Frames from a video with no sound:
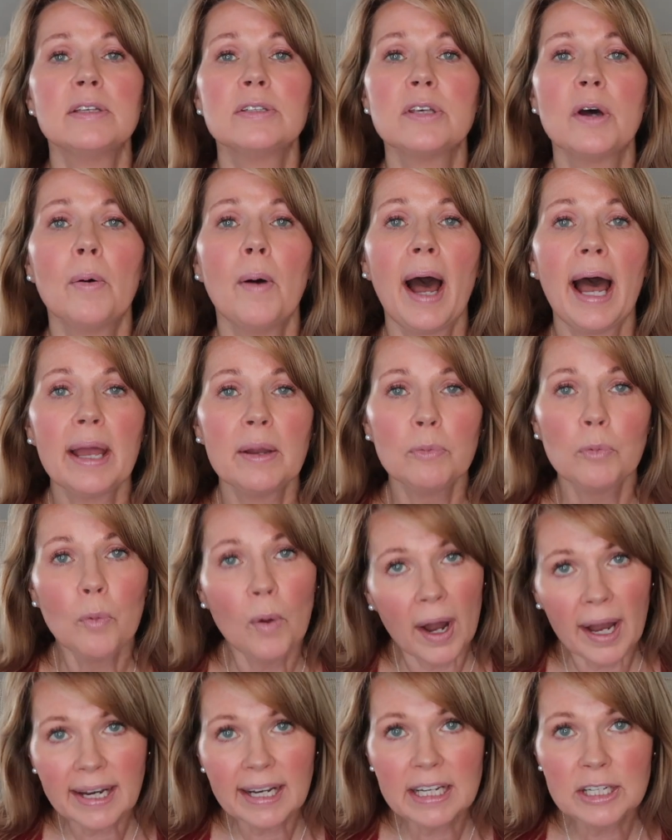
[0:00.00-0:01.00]
So I
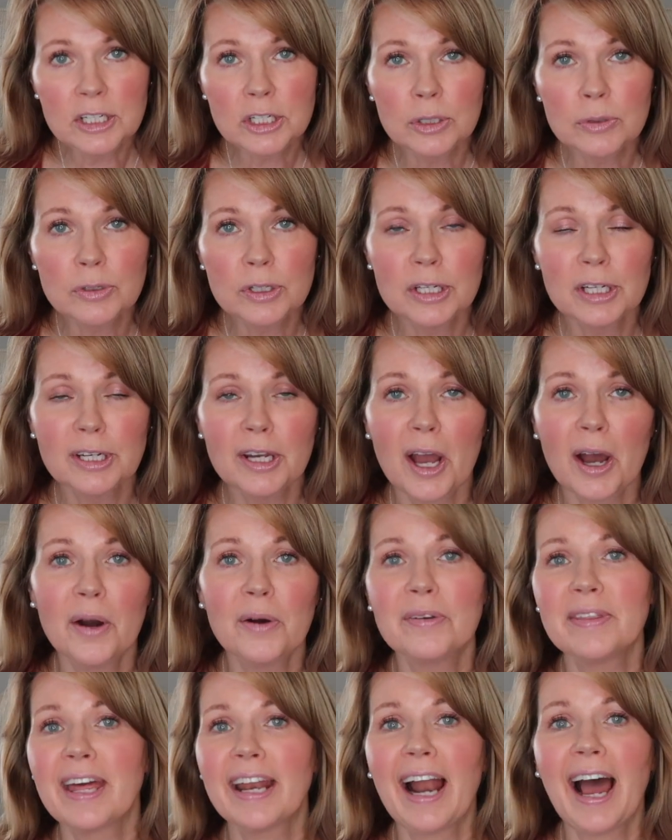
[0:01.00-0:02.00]
wanted you to
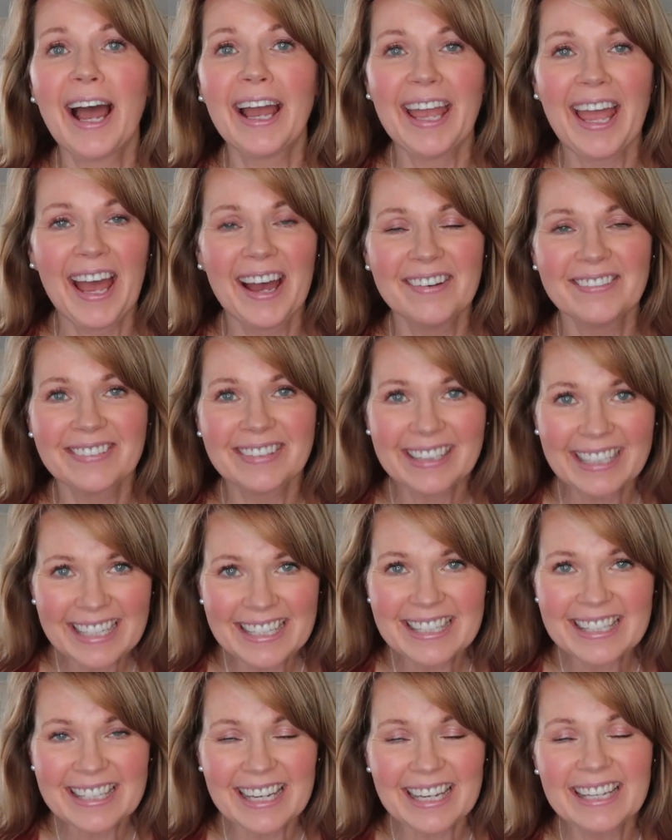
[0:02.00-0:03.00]
know that I have
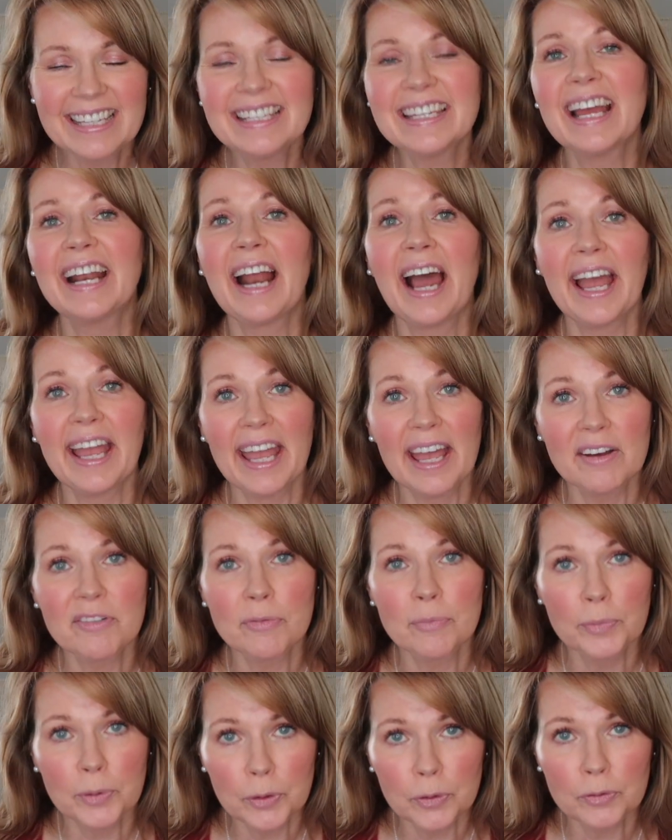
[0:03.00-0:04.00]
listened and I
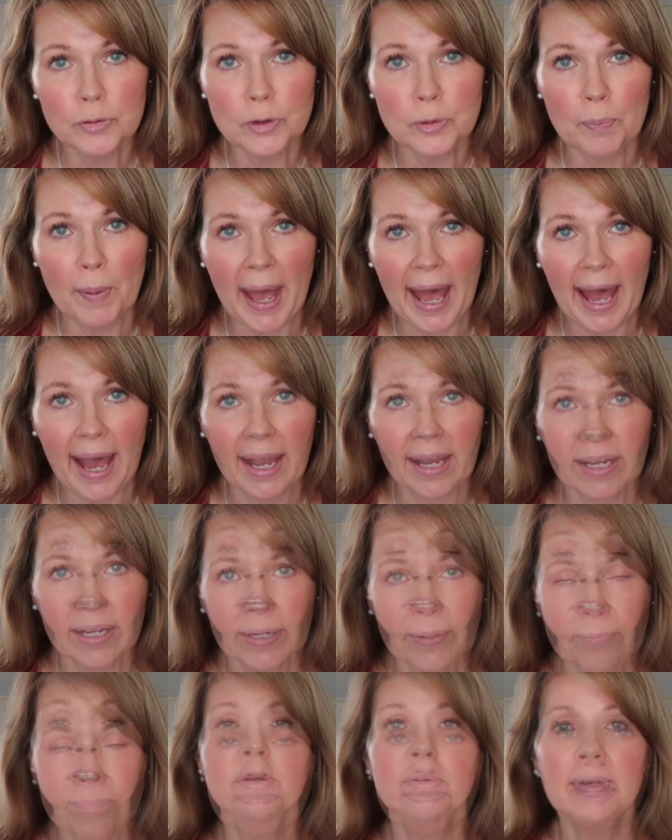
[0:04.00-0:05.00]
have moved back.
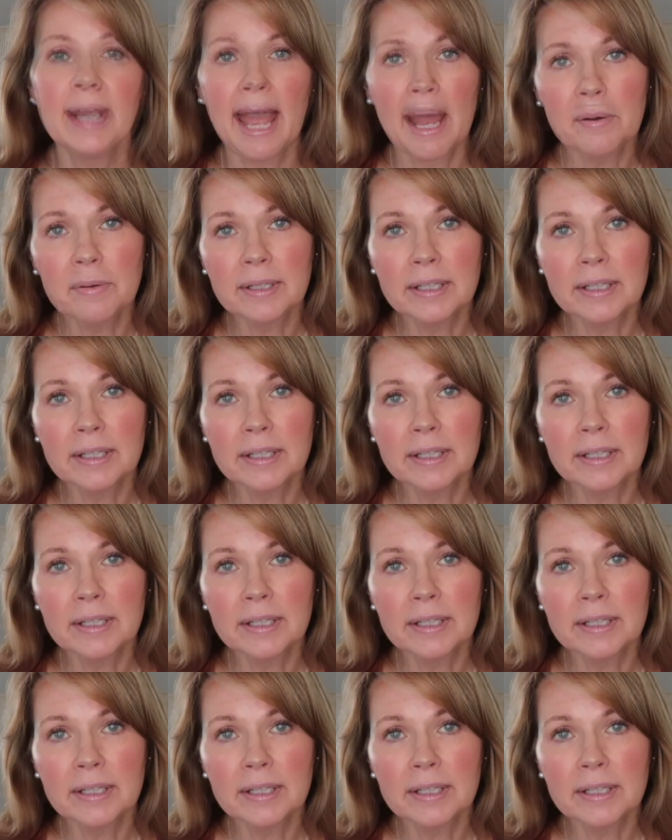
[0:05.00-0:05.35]
So now